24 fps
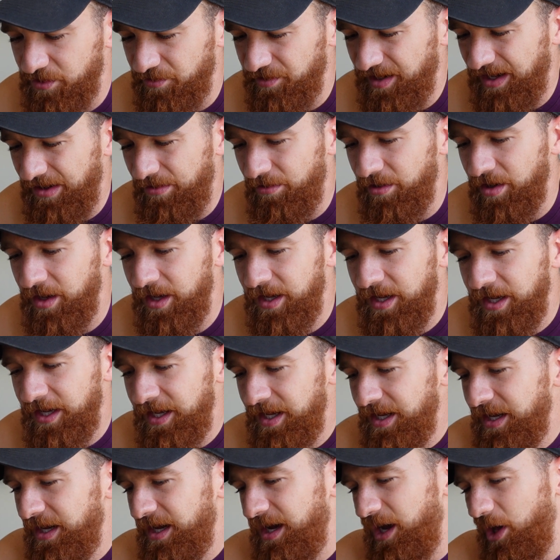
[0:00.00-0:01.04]
Now,
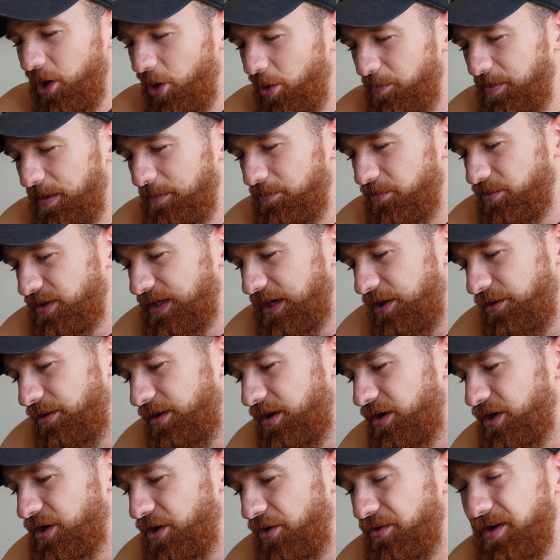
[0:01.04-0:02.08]
a lot of people will tell you
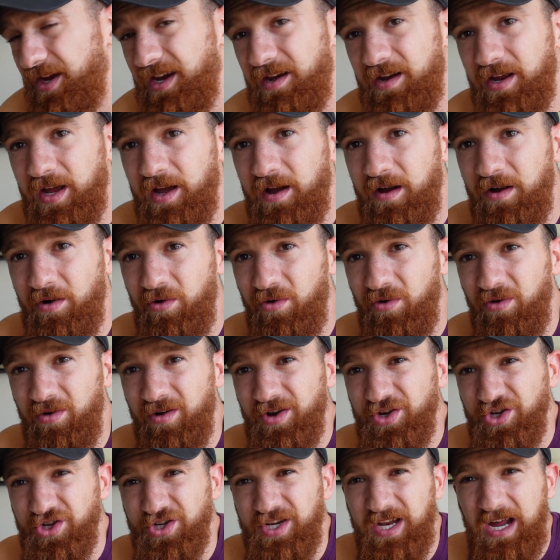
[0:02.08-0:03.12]
you don't need, or
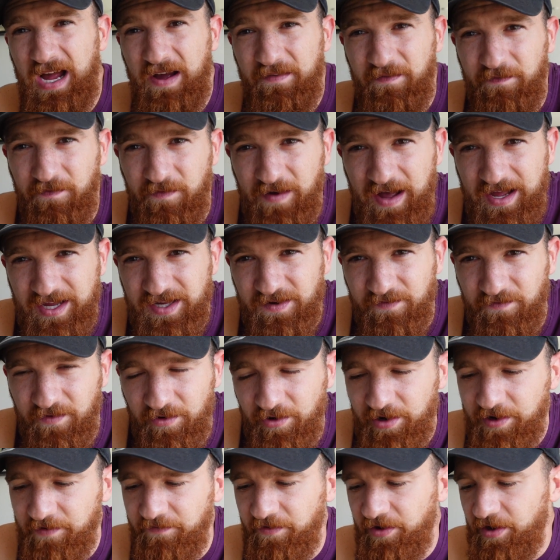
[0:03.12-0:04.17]
you should have fats
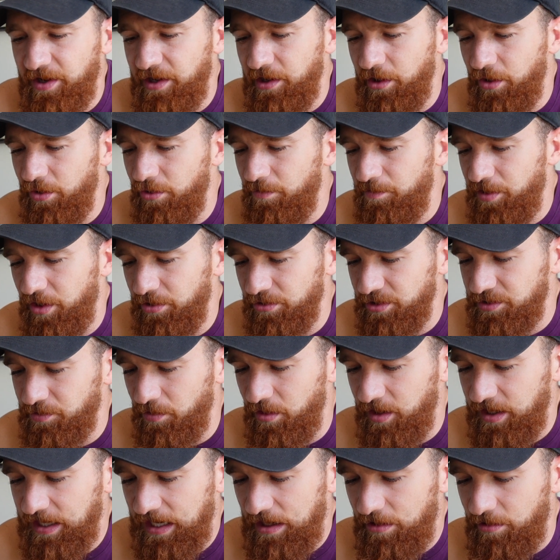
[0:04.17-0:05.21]
very, very low
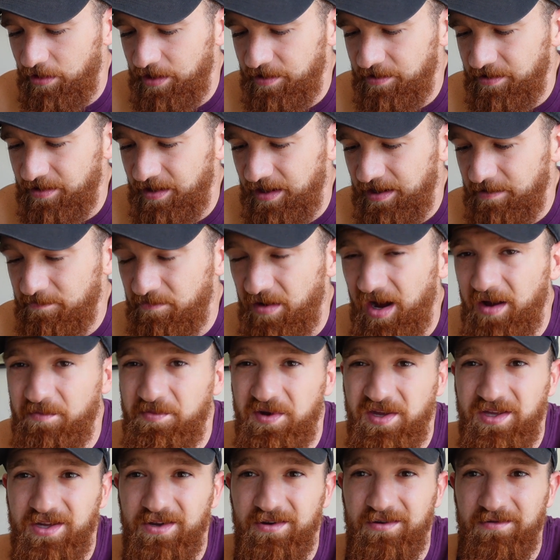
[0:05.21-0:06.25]
post-workout. And in my
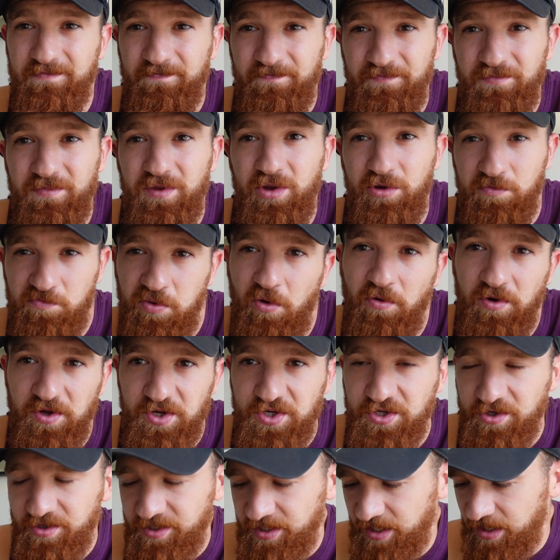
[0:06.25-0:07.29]
opinion, you probably
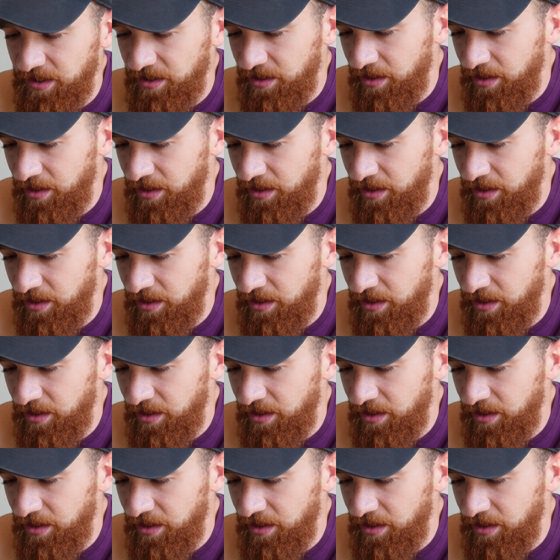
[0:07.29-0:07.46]
should.